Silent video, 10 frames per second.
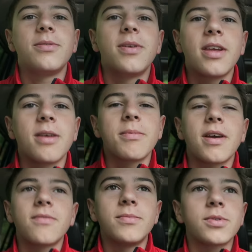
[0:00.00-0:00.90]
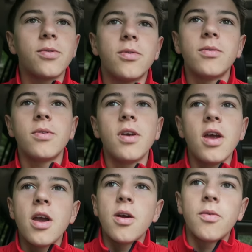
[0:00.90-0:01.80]
see you when I get back from school.
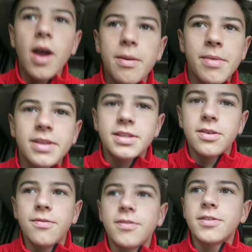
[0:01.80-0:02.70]
Ryan might see you